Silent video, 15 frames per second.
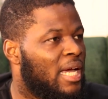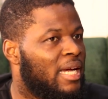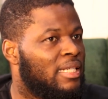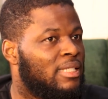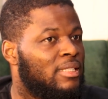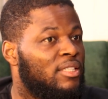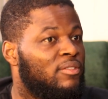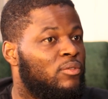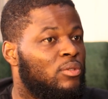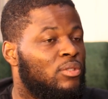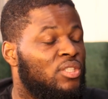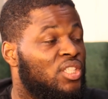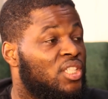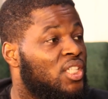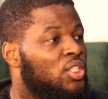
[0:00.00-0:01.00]
and
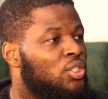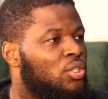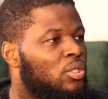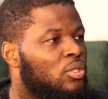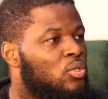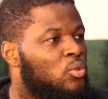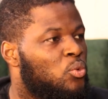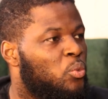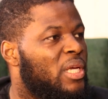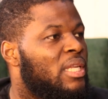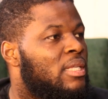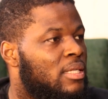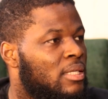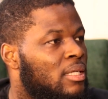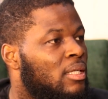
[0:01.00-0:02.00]
even the regions
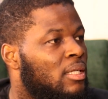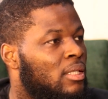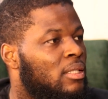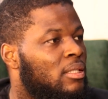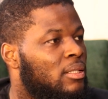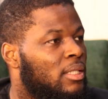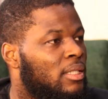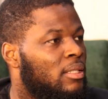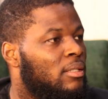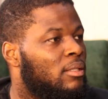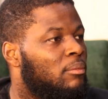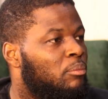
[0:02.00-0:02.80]
with the